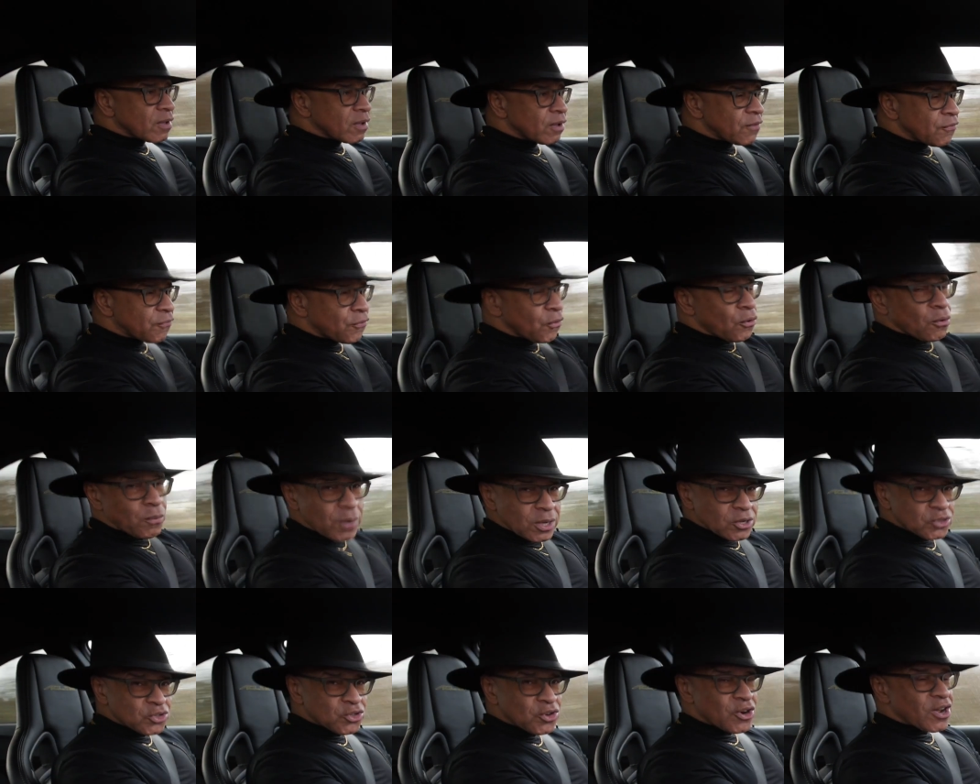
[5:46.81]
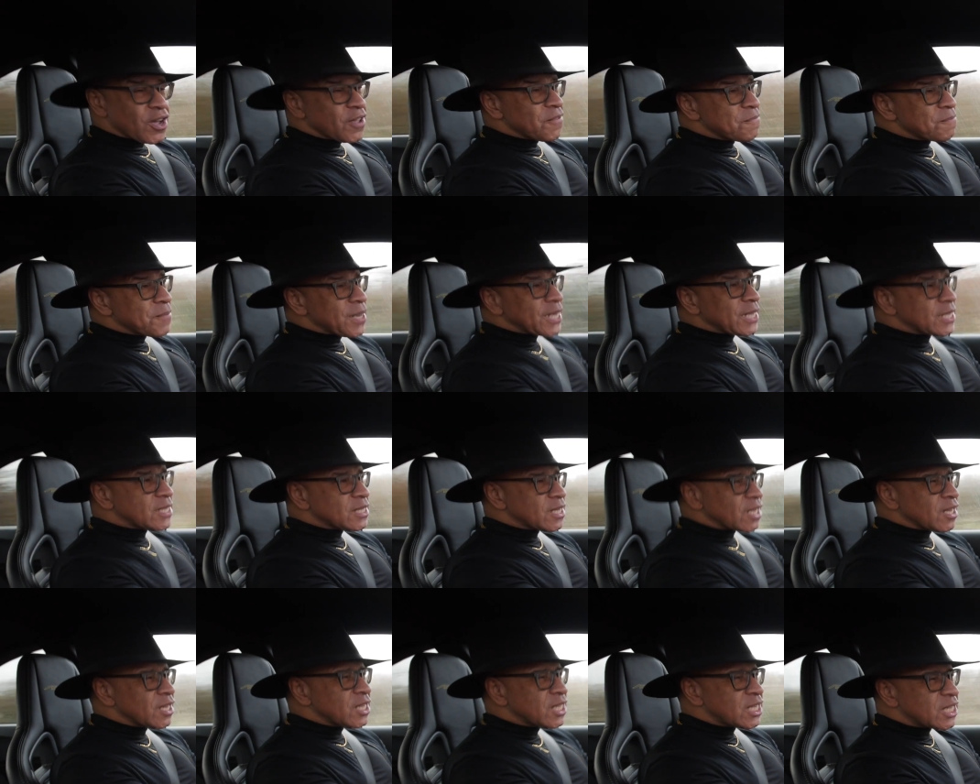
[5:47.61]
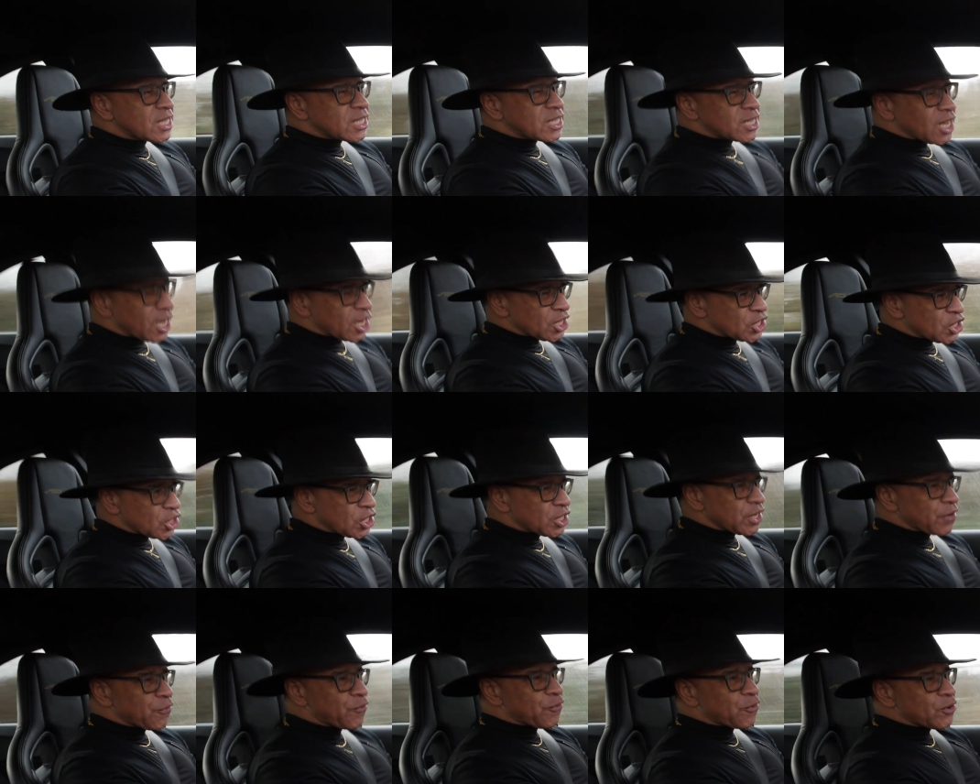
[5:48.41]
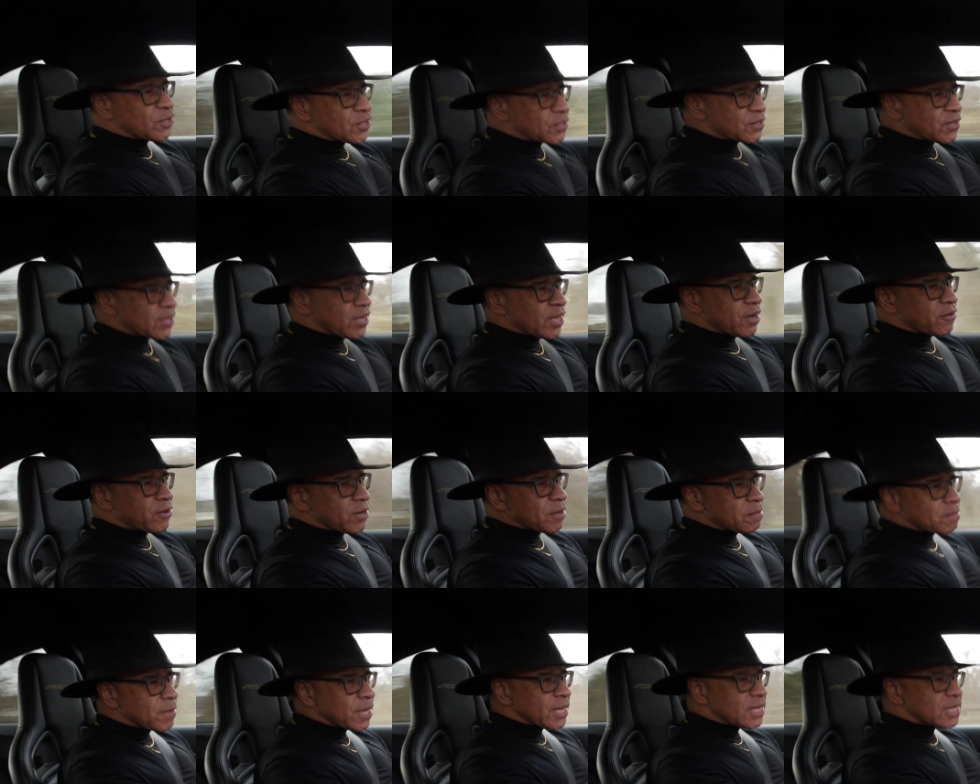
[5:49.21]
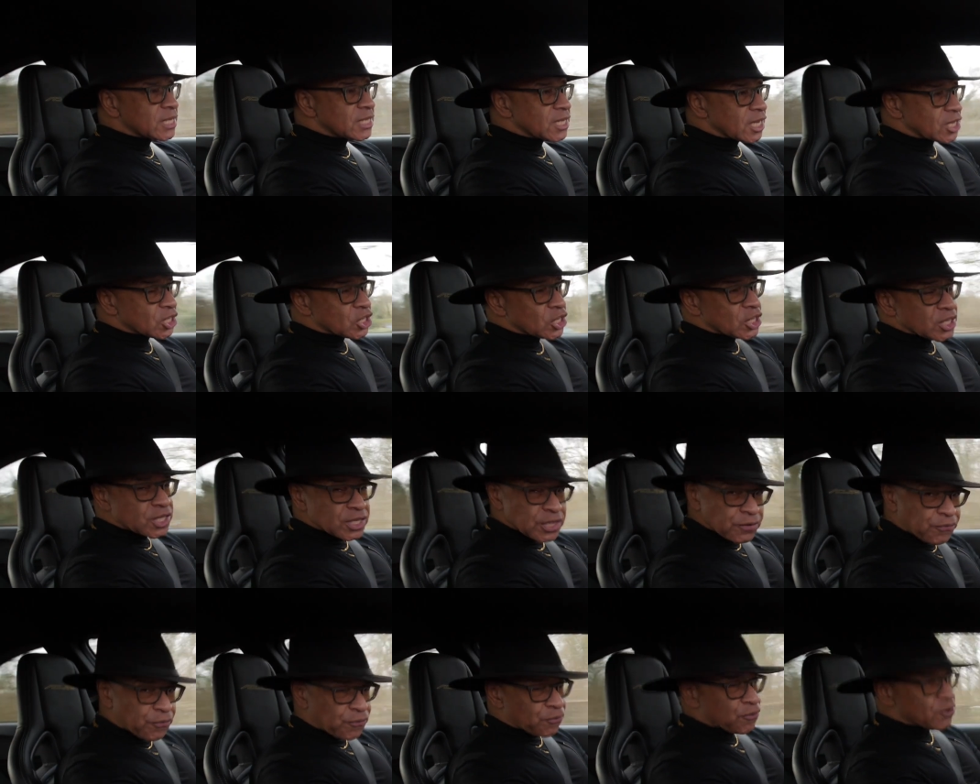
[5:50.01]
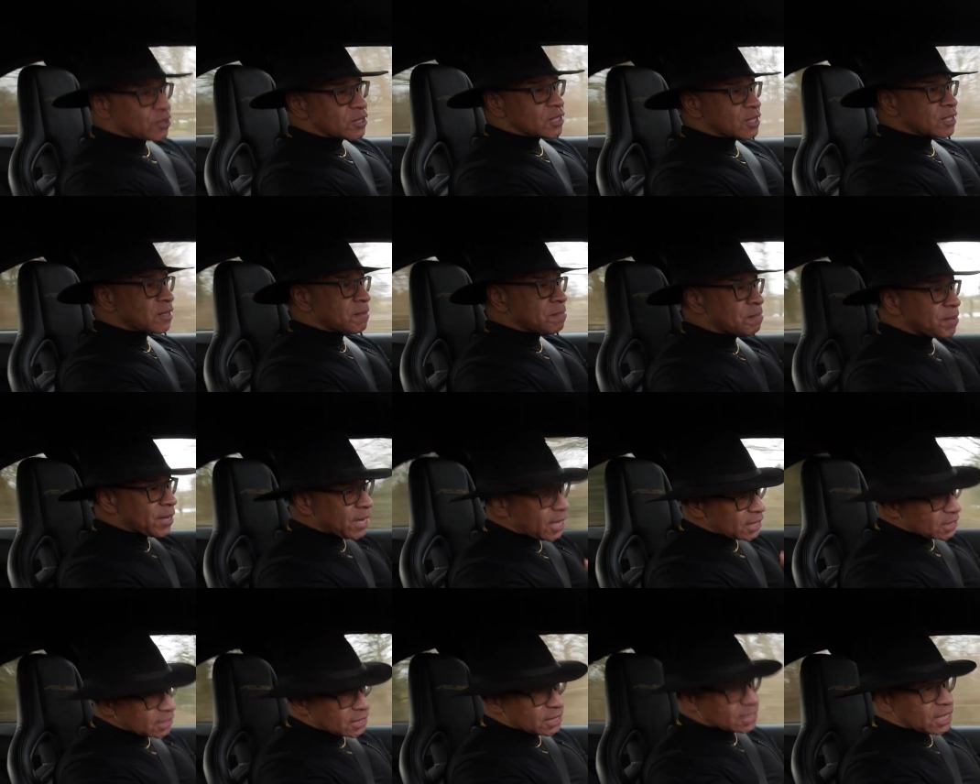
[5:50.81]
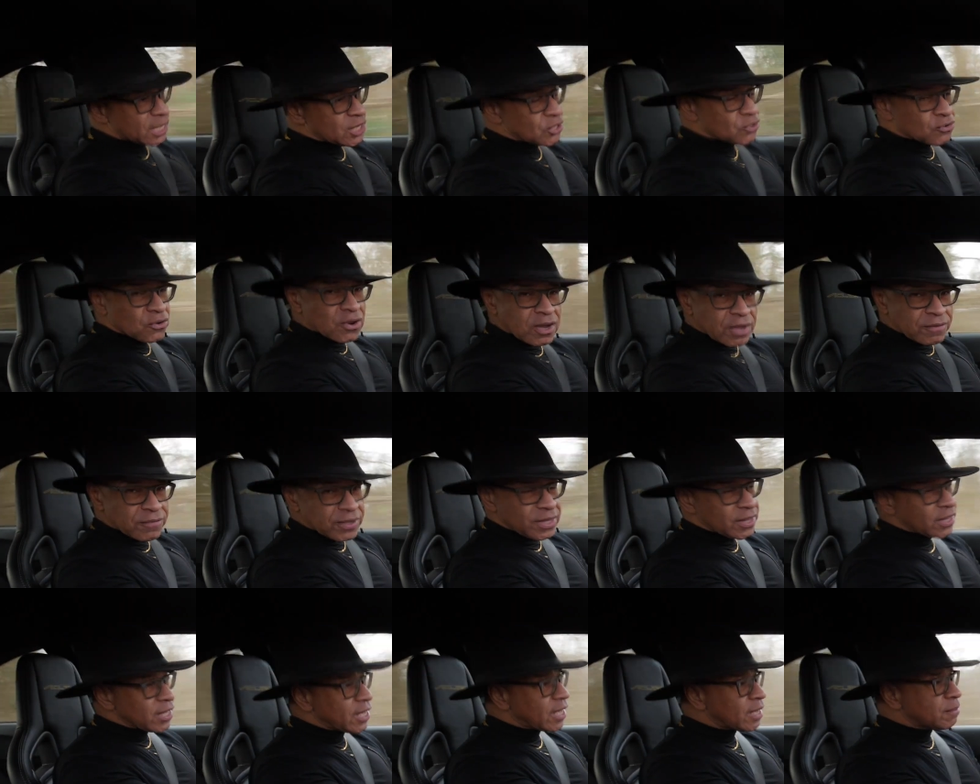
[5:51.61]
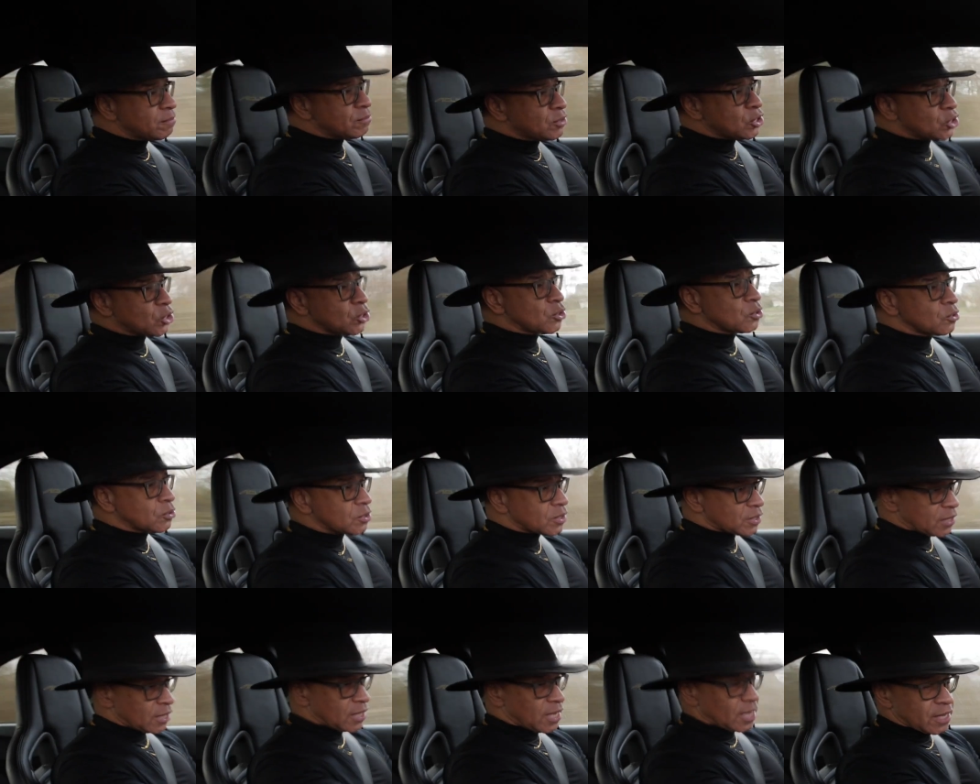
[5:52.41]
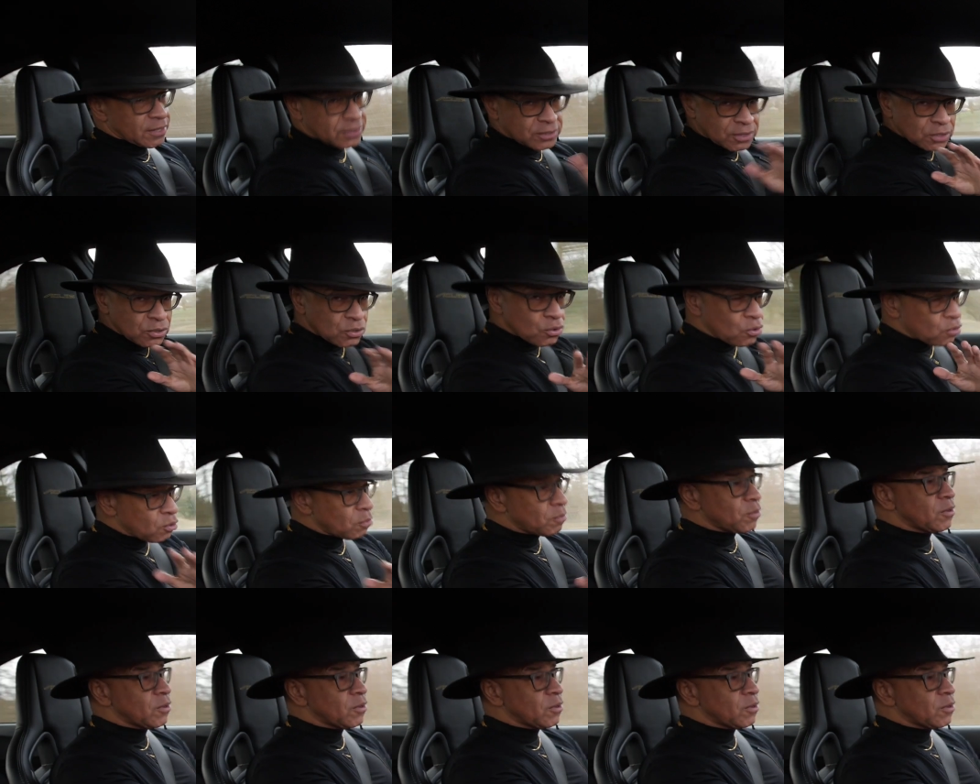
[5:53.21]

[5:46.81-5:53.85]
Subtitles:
four-wheel drive makes such a difference here, and it makes such a difference compared to, say, driving the M2 CS, the normal